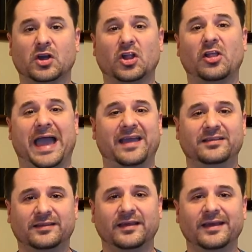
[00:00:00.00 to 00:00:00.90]

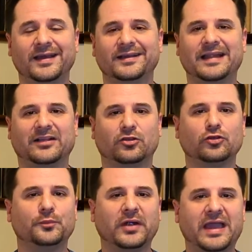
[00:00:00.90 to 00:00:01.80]
class. Not
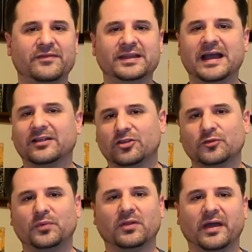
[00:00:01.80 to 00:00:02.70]
super heavy, not
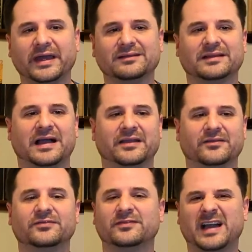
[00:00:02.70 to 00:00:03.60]
super light, kind
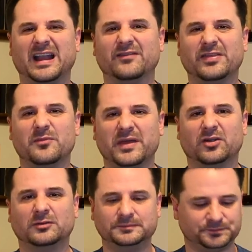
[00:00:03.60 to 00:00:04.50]
of in the
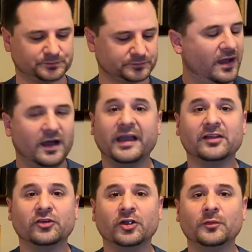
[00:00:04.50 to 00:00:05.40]
middle.
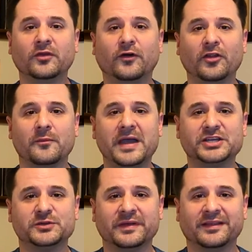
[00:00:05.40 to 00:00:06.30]
In terms of all the
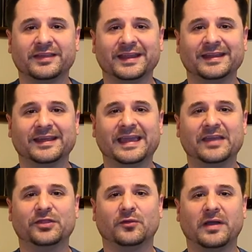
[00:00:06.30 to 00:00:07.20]
measurements that
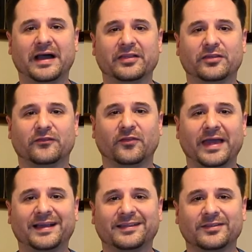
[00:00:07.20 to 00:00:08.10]
indicate the rod's
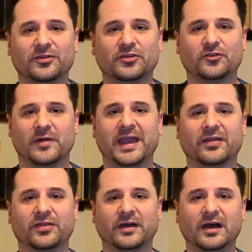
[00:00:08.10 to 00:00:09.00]
flex and
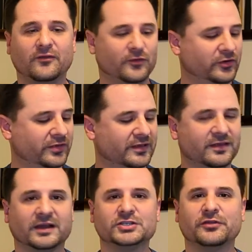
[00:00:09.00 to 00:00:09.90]
strength, first
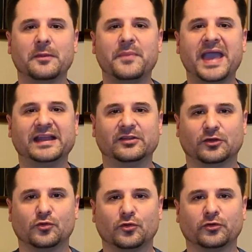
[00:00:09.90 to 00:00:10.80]
let's touch on the penny
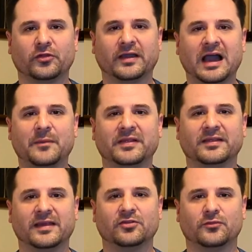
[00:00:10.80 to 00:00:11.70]
scores, the common
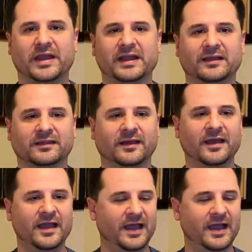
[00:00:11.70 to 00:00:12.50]
sense ratings.